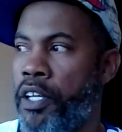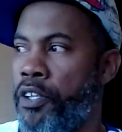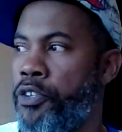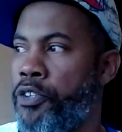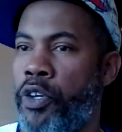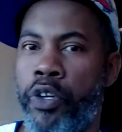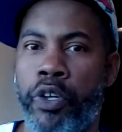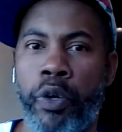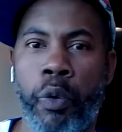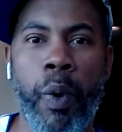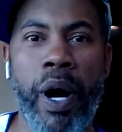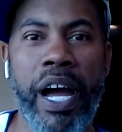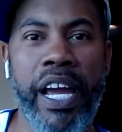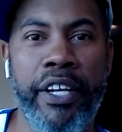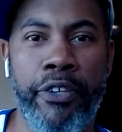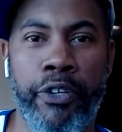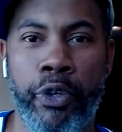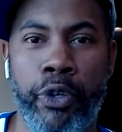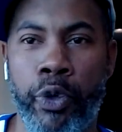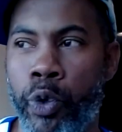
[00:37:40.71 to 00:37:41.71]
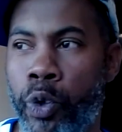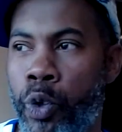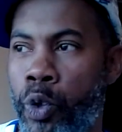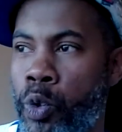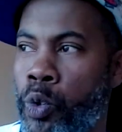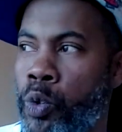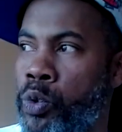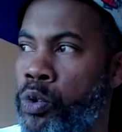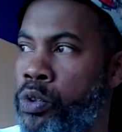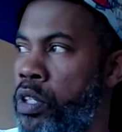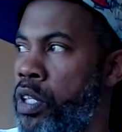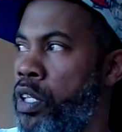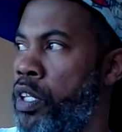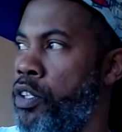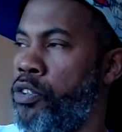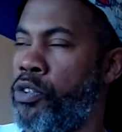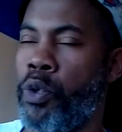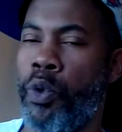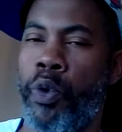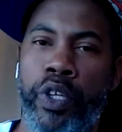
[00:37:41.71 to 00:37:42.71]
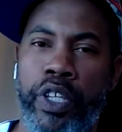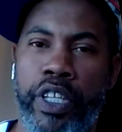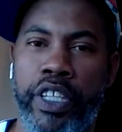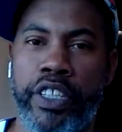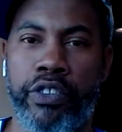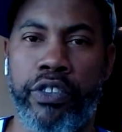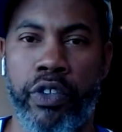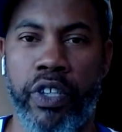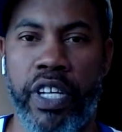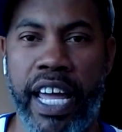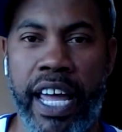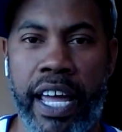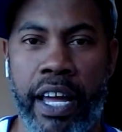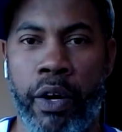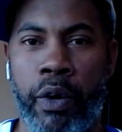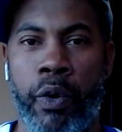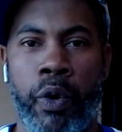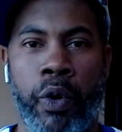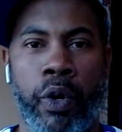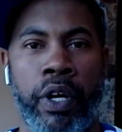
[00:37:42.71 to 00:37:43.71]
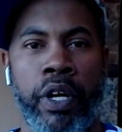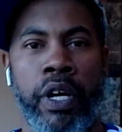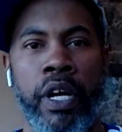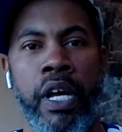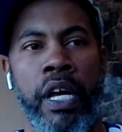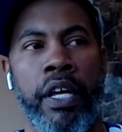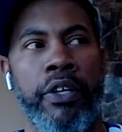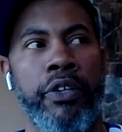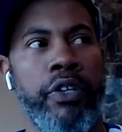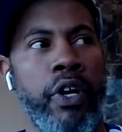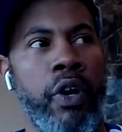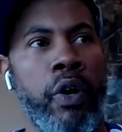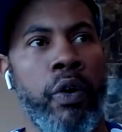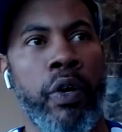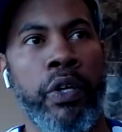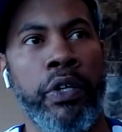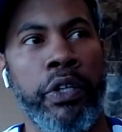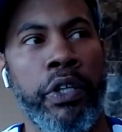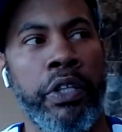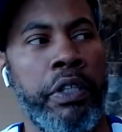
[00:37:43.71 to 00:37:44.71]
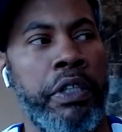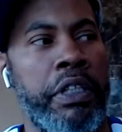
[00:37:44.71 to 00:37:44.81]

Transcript: you know, the white dude who's doing this or that or, you know,